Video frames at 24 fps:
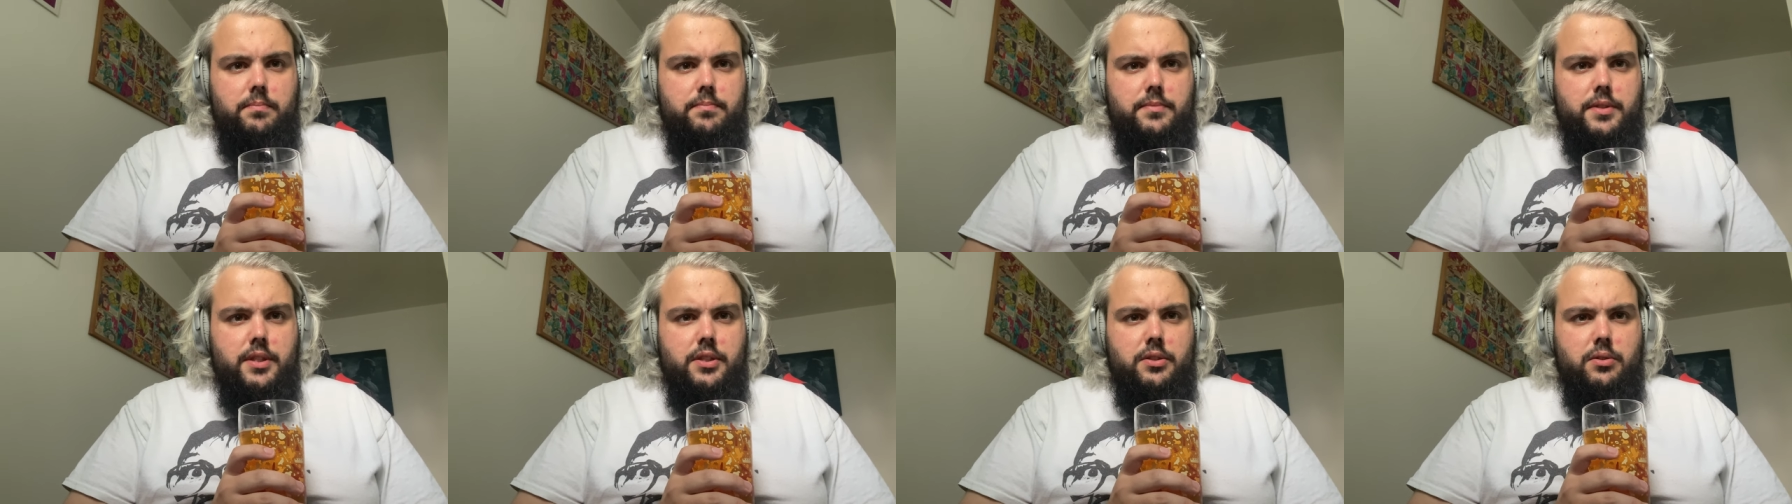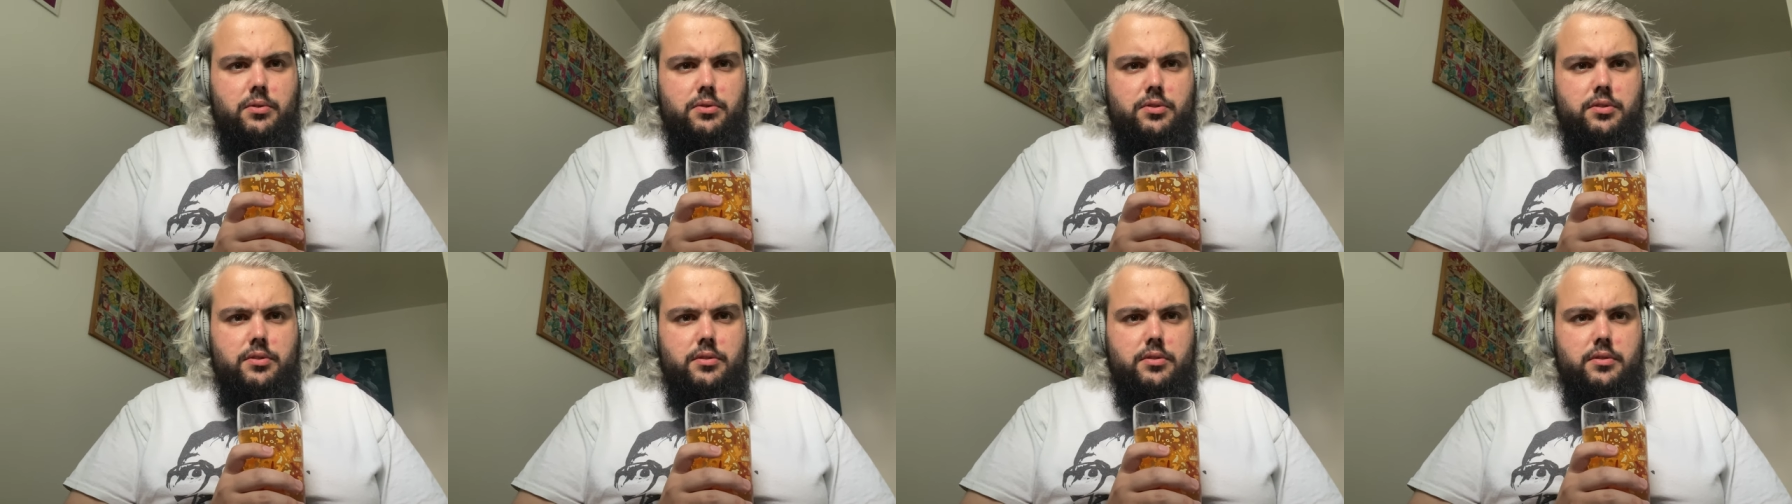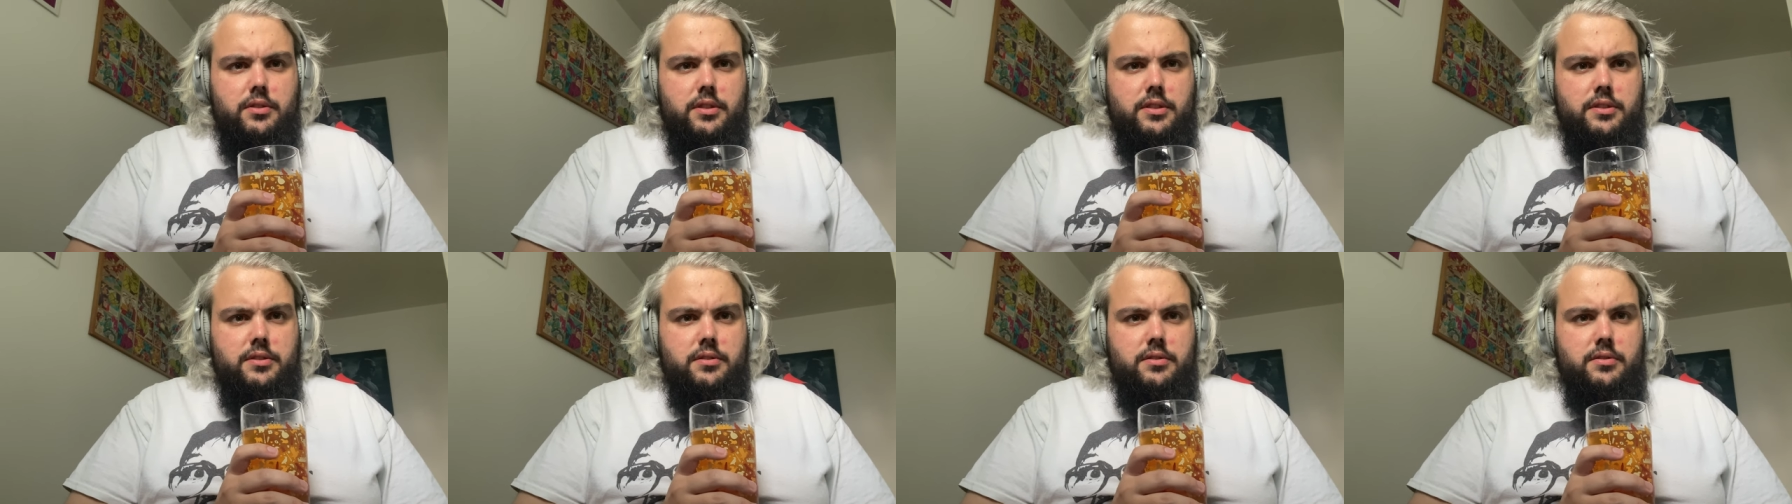is also
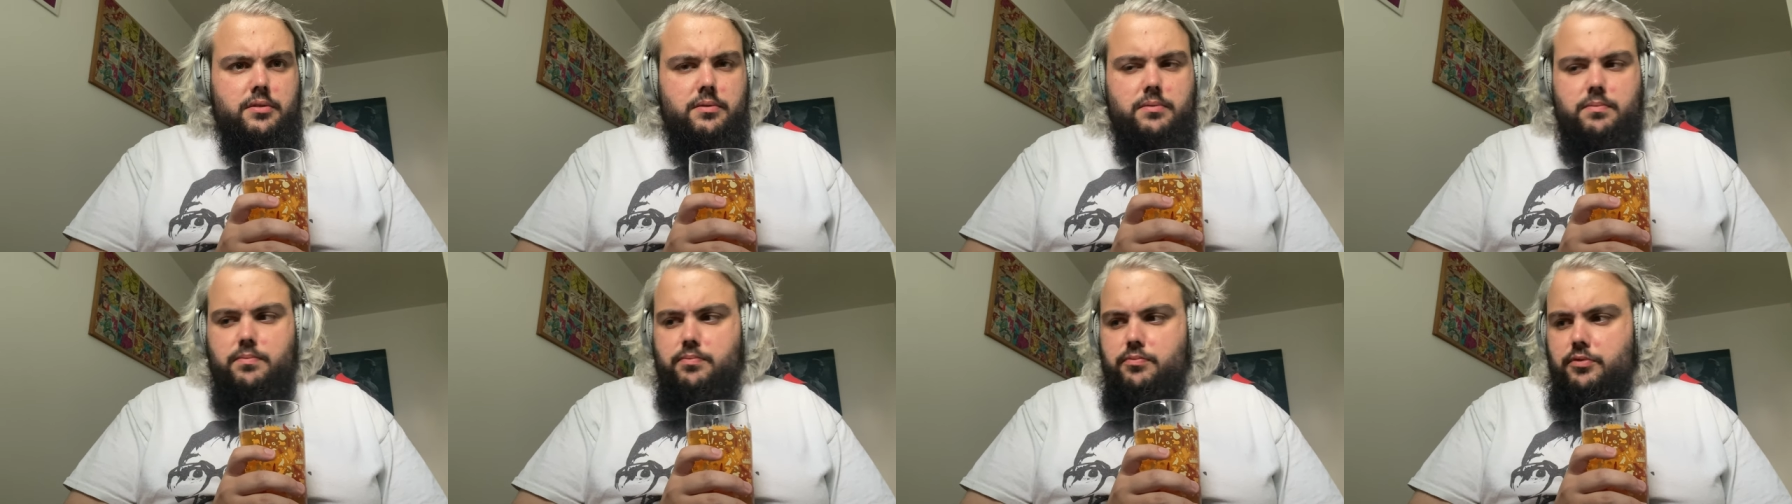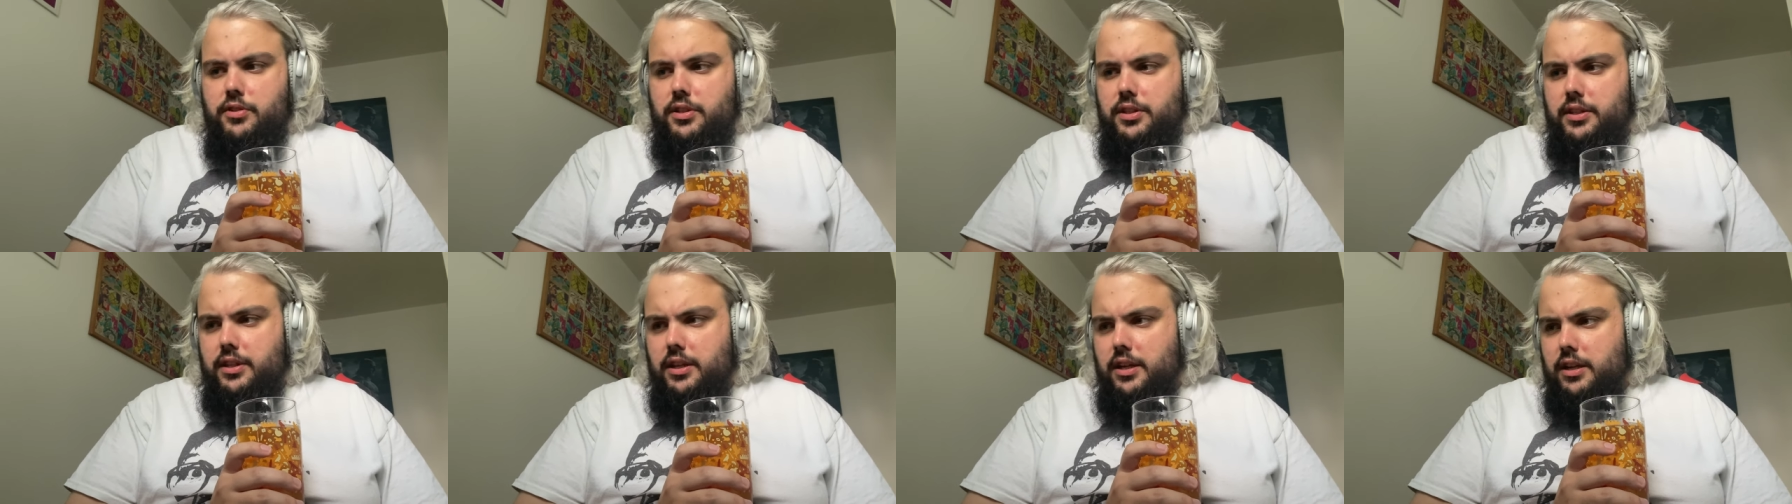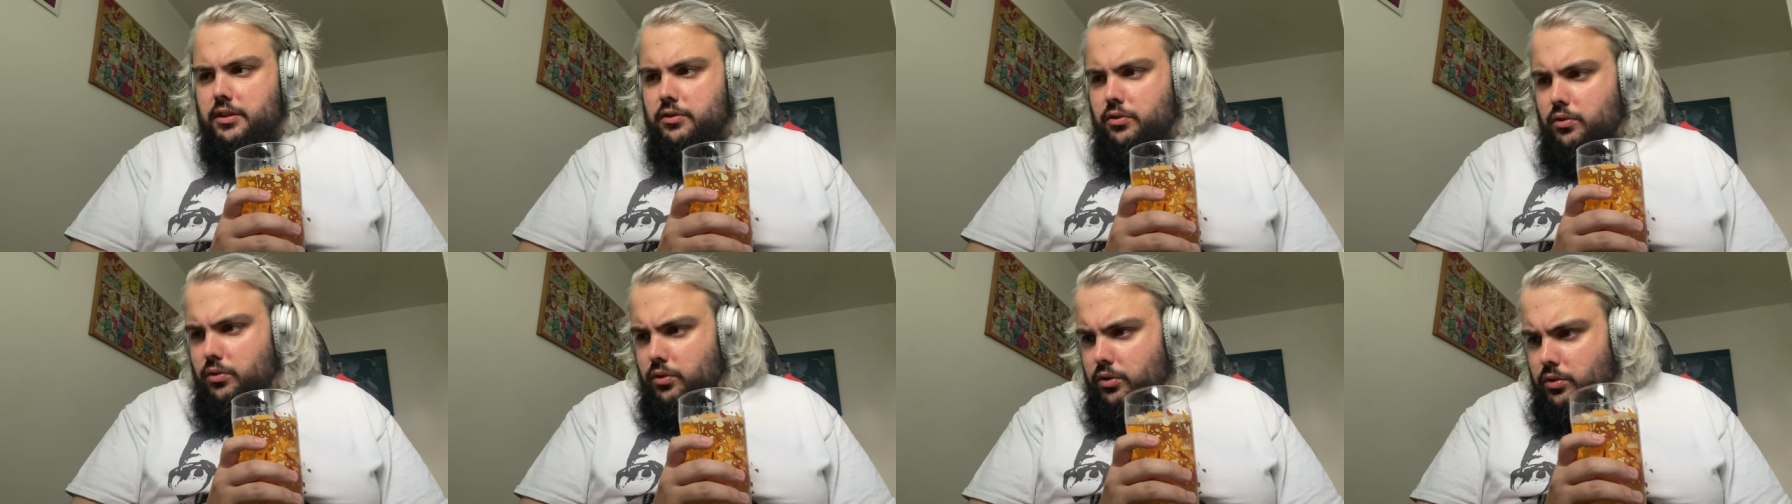is really there. I
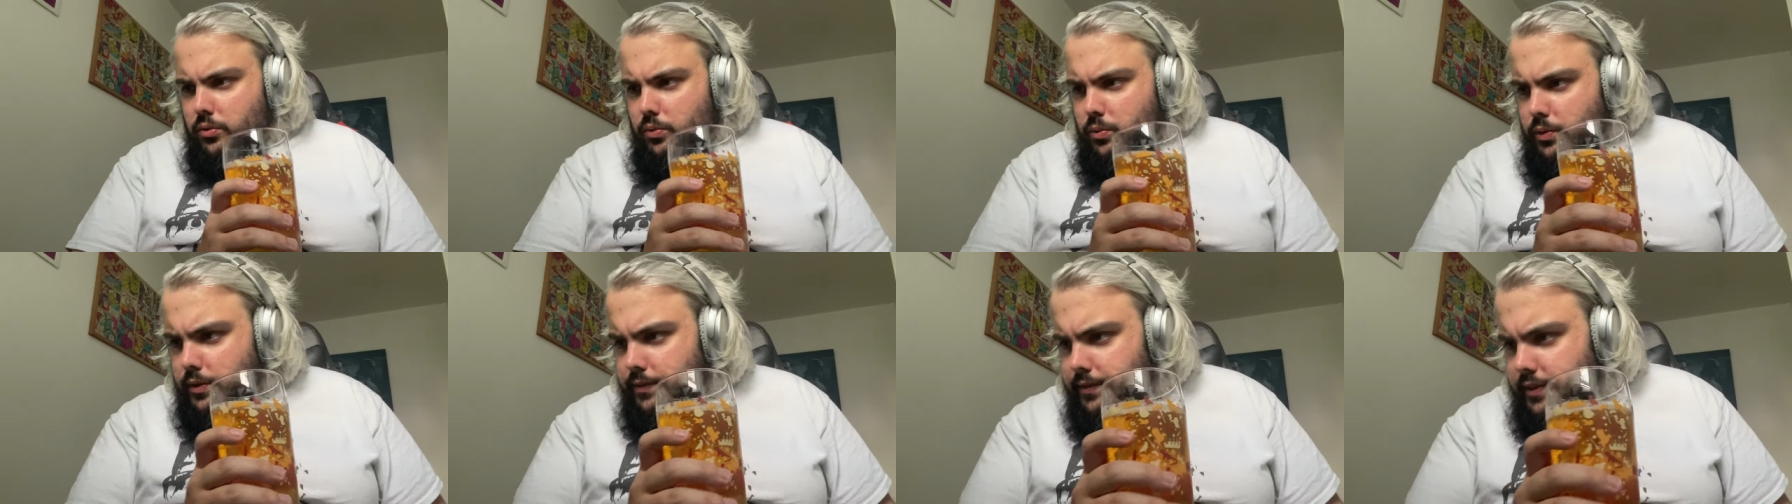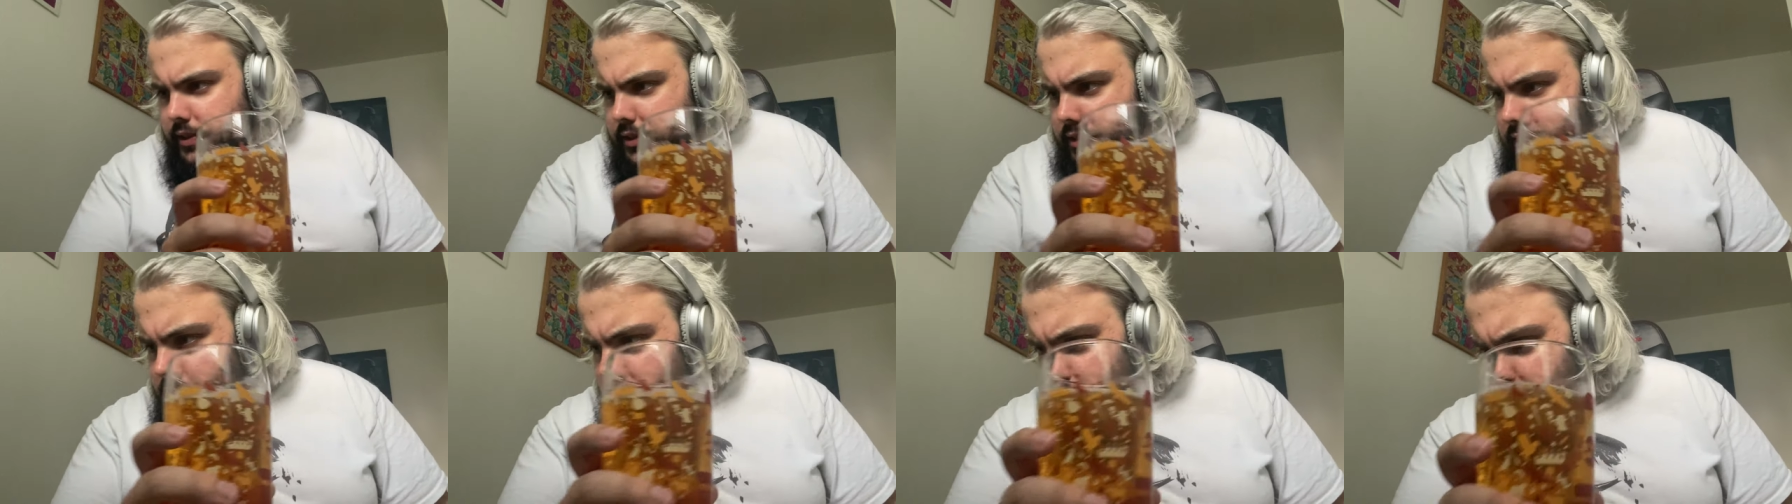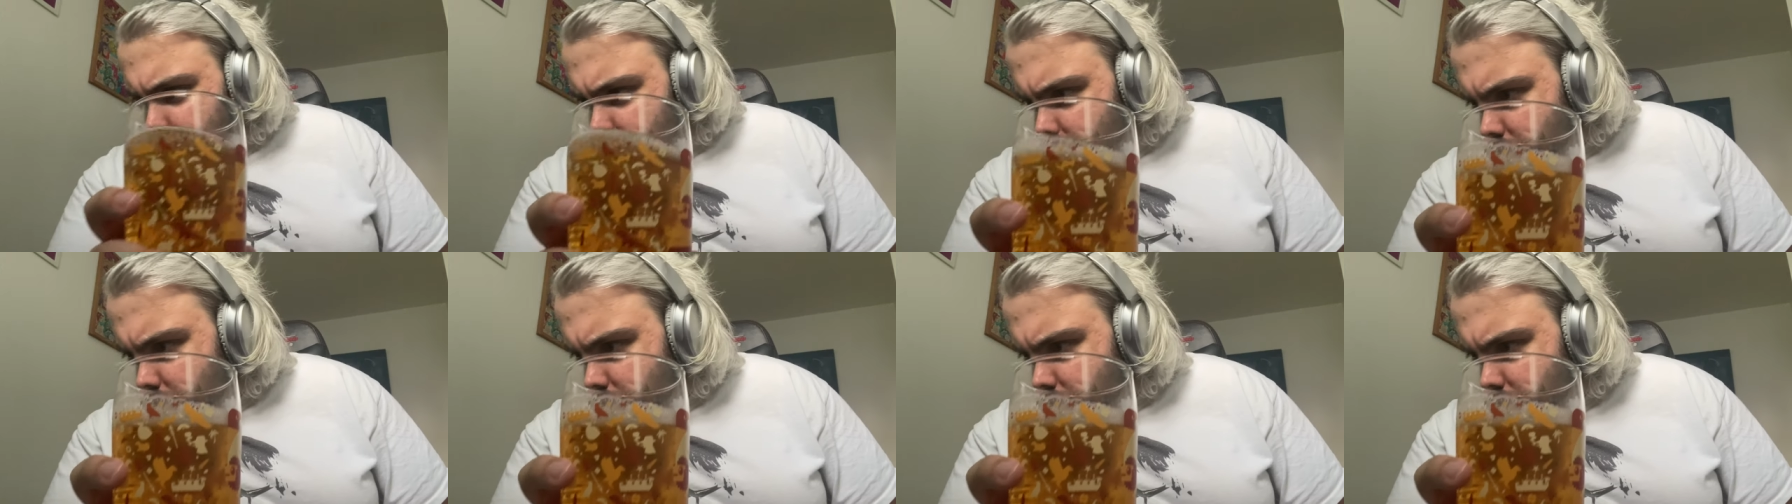don't know if this